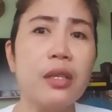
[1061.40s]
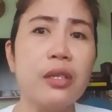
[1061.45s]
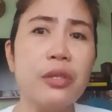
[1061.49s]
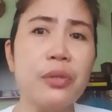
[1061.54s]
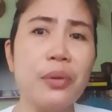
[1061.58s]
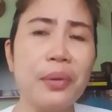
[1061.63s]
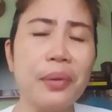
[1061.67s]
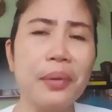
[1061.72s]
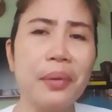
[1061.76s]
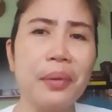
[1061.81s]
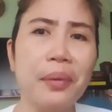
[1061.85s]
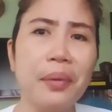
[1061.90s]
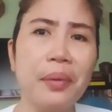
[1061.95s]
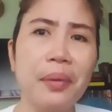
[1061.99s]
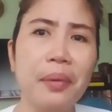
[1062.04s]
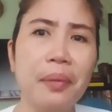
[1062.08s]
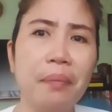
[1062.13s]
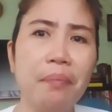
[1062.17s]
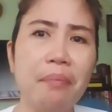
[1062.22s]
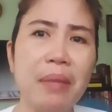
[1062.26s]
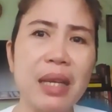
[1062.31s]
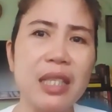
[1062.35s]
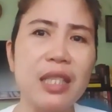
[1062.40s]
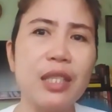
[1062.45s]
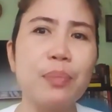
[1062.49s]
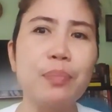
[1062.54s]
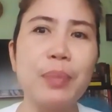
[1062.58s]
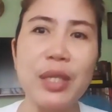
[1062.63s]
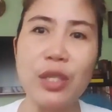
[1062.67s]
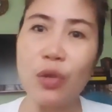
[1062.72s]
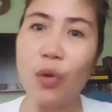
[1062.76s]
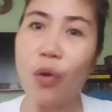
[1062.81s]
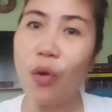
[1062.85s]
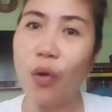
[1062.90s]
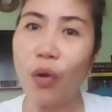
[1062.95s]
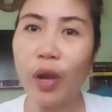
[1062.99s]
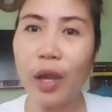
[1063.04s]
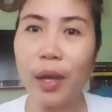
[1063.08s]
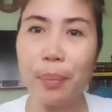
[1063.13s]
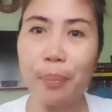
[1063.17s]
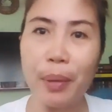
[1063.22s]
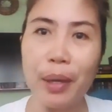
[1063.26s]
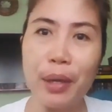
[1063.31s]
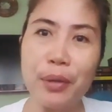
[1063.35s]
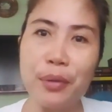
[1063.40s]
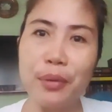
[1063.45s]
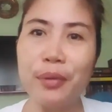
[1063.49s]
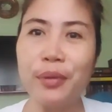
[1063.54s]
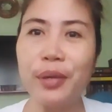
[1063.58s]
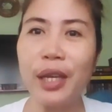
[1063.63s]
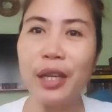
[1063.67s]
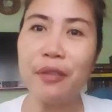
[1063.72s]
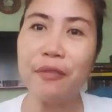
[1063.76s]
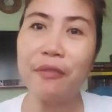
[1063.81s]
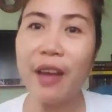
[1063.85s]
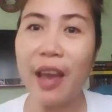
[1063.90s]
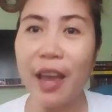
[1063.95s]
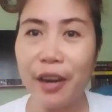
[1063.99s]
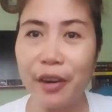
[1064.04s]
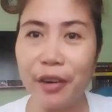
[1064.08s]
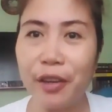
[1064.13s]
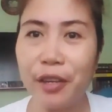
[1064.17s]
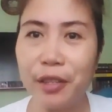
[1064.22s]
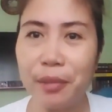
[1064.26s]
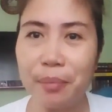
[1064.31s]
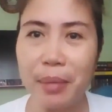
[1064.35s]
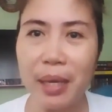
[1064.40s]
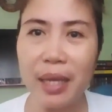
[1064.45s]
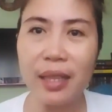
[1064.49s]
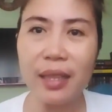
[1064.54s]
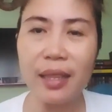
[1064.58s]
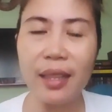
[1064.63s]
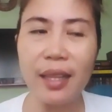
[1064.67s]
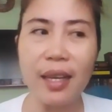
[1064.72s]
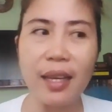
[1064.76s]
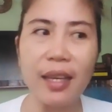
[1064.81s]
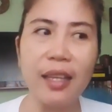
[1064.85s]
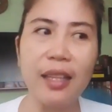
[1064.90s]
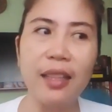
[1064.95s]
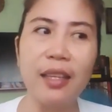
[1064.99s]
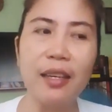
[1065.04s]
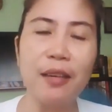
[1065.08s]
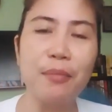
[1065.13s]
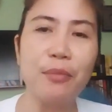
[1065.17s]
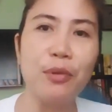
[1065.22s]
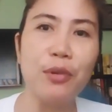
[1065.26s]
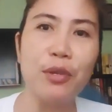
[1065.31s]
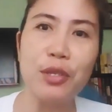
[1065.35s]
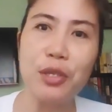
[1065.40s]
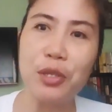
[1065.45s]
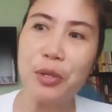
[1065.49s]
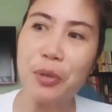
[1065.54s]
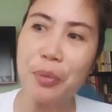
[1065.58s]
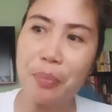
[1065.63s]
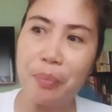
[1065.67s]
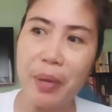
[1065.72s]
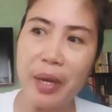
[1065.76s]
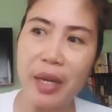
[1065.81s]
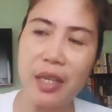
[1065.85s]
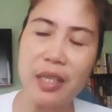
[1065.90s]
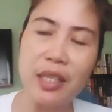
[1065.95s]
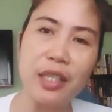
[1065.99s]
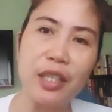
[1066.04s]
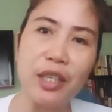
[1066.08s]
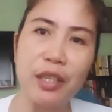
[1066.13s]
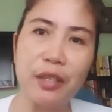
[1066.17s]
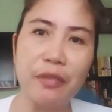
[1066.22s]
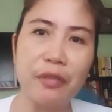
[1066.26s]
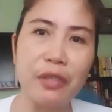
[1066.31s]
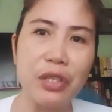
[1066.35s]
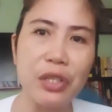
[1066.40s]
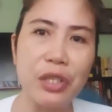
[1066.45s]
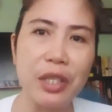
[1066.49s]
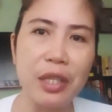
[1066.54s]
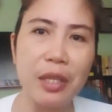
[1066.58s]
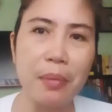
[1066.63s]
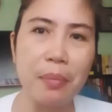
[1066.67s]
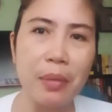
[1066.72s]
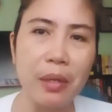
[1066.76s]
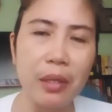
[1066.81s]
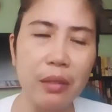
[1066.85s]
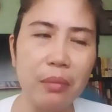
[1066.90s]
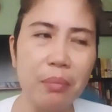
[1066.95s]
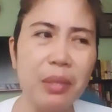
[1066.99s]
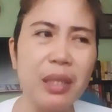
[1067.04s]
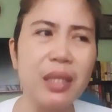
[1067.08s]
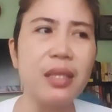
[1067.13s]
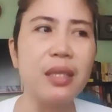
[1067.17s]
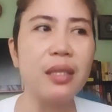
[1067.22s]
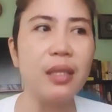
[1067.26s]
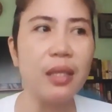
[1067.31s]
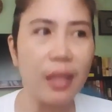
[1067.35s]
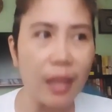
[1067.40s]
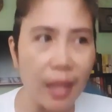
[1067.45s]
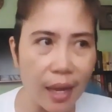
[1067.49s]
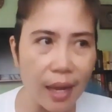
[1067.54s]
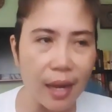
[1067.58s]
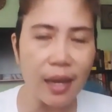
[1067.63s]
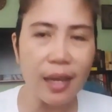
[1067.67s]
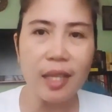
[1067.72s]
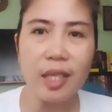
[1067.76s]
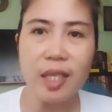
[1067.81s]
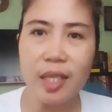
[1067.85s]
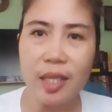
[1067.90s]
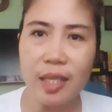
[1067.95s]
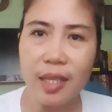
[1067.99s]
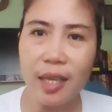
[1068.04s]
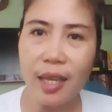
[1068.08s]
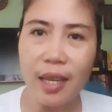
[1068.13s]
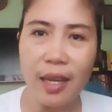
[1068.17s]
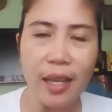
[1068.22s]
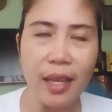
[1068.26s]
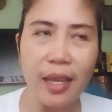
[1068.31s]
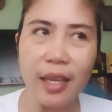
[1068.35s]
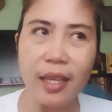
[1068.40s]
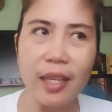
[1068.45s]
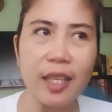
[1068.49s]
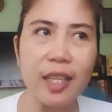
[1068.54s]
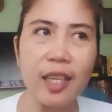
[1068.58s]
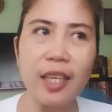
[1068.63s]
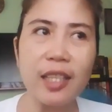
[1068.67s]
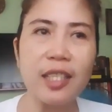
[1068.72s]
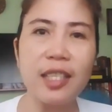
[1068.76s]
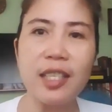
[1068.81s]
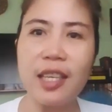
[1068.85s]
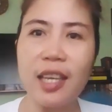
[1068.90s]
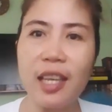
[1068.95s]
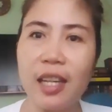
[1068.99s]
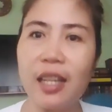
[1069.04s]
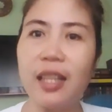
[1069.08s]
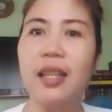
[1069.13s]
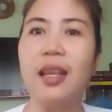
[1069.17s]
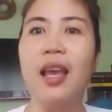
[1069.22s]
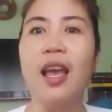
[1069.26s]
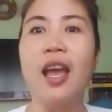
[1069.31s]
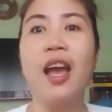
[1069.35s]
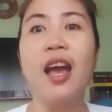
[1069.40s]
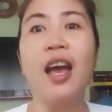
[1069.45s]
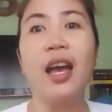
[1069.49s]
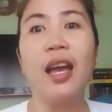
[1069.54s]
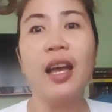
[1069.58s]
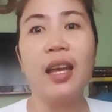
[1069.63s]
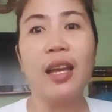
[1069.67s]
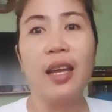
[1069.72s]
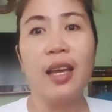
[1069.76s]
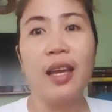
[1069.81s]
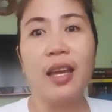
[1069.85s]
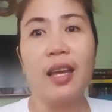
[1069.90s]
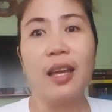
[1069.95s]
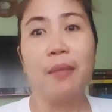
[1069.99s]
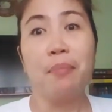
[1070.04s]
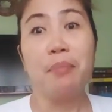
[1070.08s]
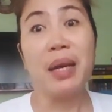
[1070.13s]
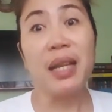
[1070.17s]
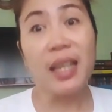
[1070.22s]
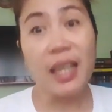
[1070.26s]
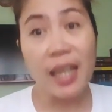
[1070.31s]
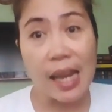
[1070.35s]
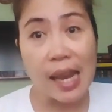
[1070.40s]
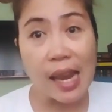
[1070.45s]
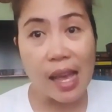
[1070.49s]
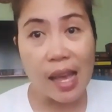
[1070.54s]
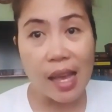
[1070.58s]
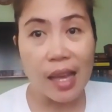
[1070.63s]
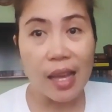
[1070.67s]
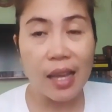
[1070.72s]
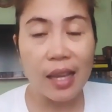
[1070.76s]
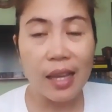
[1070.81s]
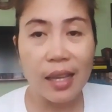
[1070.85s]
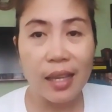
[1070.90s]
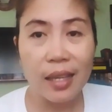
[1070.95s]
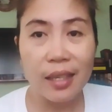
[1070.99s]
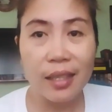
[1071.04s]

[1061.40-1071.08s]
So, mas okay pa yung environment ng Intramuros compared sa University Belt. But still, it's in Manila.